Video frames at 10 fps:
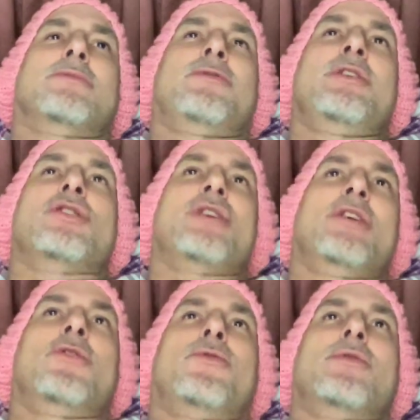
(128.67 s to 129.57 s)

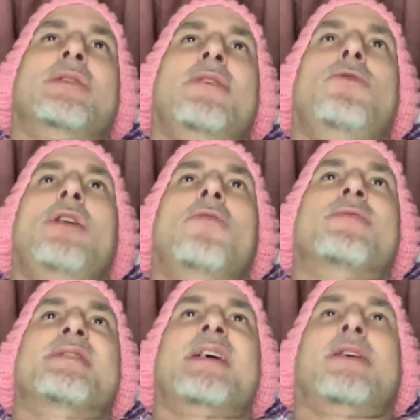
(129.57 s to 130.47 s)
finishing the first level of
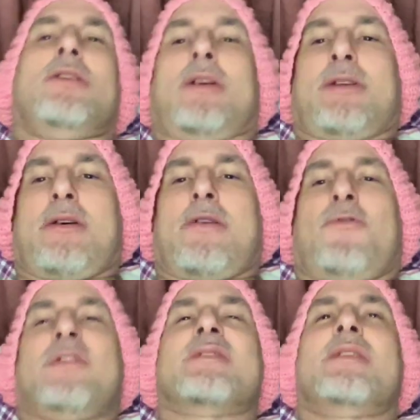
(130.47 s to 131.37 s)

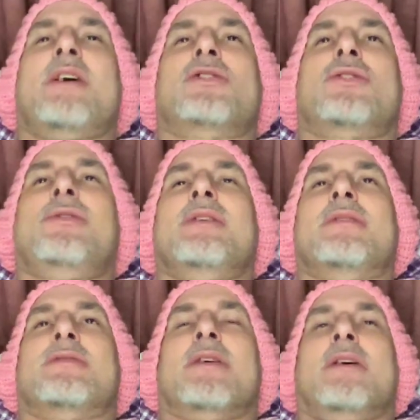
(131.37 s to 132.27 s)
physiological
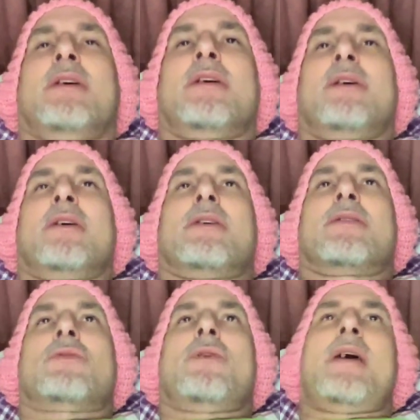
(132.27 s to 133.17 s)
needs.
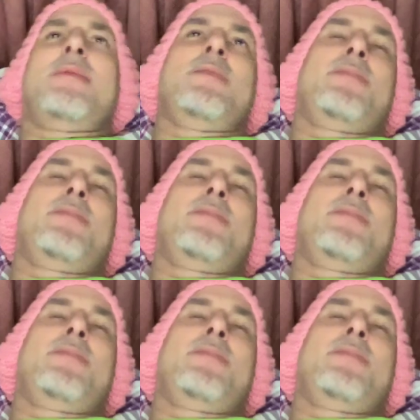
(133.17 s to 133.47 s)
So, how many